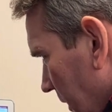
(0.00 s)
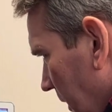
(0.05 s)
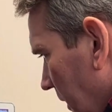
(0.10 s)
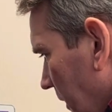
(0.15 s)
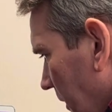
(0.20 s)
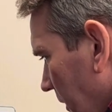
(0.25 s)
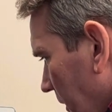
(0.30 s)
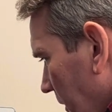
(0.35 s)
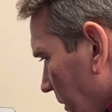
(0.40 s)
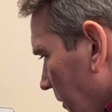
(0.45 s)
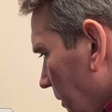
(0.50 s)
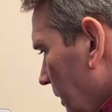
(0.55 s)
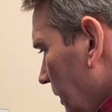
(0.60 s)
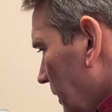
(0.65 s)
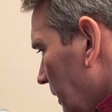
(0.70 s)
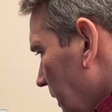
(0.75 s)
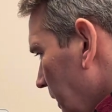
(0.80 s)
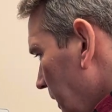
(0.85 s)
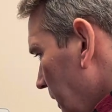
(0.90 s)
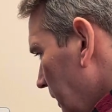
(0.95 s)
L. And
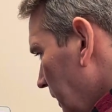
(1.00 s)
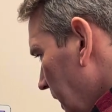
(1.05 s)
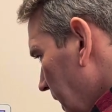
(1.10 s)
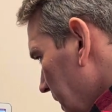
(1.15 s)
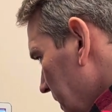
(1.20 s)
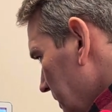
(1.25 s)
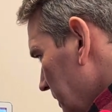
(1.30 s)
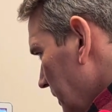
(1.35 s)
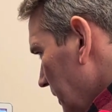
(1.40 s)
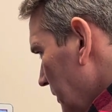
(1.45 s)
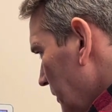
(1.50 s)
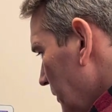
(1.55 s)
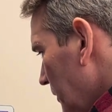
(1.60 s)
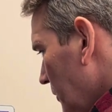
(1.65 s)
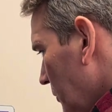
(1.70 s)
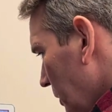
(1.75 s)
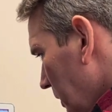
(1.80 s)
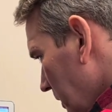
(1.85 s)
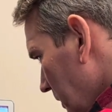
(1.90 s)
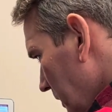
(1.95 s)
then last letter.
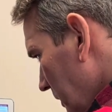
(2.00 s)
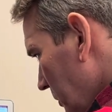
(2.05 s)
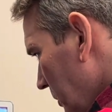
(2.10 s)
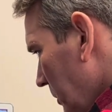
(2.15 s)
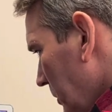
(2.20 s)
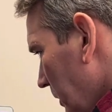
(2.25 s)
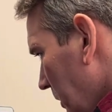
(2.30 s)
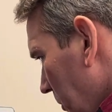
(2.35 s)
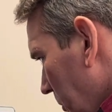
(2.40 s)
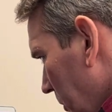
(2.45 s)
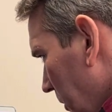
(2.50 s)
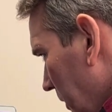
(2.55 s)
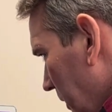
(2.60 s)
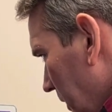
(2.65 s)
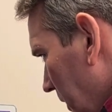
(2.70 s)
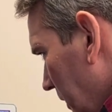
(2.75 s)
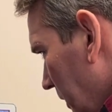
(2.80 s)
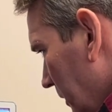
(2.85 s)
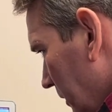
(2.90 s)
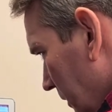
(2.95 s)
Quickly, quickly,
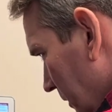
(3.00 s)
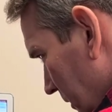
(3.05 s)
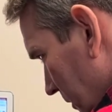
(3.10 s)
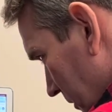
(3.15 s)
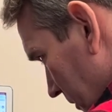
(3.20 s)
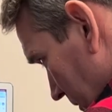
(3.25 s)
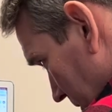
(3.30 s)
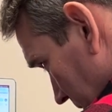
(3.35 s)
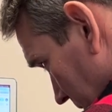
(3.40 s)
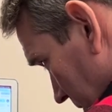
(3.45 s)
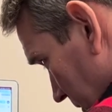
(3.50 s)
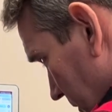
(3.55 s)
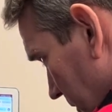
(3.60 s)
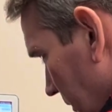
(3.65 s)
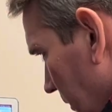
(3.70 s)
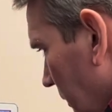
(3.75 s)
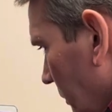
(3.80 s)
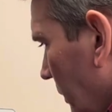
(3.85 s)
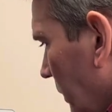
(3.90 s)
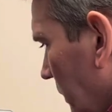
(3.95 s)
quickly.
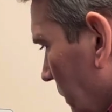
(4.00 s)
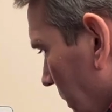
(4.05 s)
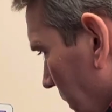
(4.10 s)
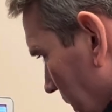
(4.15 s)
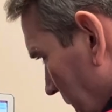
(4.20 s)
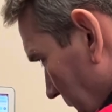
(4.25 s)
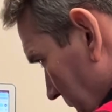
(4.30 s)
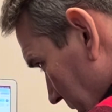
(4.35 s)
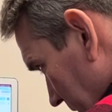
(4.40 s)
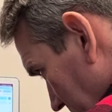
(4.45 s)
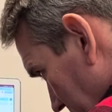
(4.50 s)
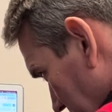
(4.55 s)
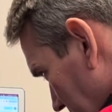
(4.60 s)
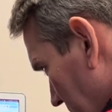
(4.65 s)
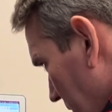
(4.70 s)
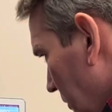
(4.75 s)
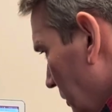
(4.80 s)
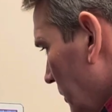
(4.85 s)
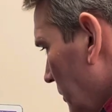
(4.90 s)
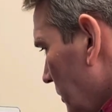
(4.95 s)
Come on, come on. Not T. You
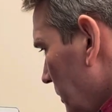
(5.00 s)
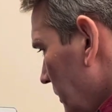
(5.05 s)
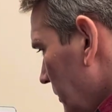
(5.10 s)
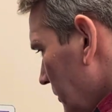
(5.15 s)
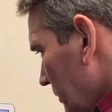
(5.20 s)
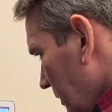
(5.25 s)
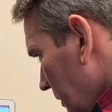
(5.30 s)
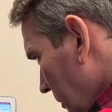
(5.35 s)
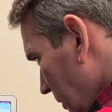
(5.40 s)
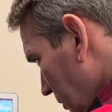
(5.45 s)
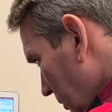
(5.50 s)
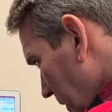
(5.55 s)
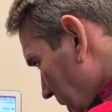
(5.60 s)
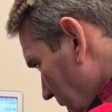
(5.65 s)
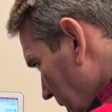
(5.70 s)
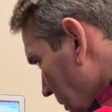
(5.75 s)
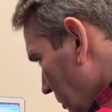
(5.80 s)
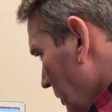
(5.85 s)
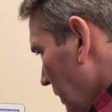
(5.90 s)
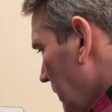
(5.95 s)
know that. Come on. Wake
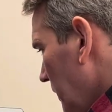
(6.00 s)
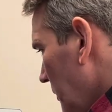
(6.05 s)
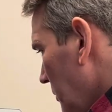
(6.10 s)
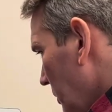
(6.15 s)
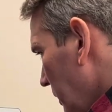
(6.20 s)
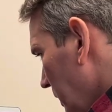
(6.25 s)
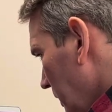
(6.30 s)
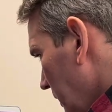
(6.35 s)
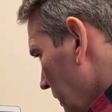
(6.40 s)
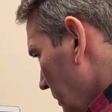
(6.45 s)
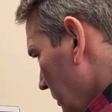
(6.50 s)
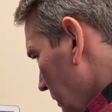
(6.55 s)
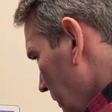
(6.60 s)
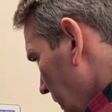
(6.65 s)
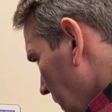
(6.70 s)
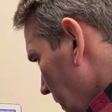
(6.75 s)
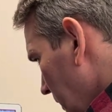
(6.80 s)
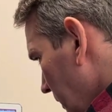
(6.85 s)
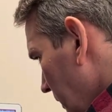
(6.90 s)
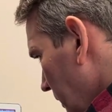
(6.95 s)
up, wake up, wake up.
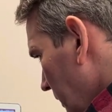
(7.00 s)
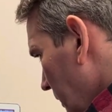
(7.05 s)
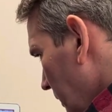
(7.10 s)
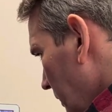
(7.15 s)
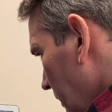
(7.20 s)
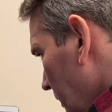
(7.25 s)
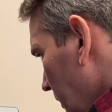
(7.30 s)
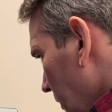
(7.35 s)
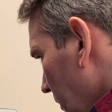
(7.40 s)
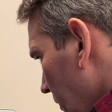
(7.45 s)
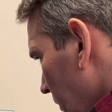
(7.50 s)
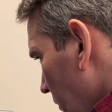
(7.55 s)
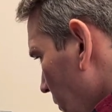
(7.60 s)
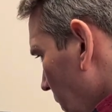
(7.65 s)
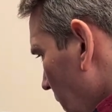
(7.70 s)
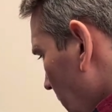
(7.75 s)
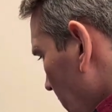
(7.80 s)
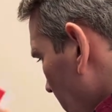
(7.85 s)
Y.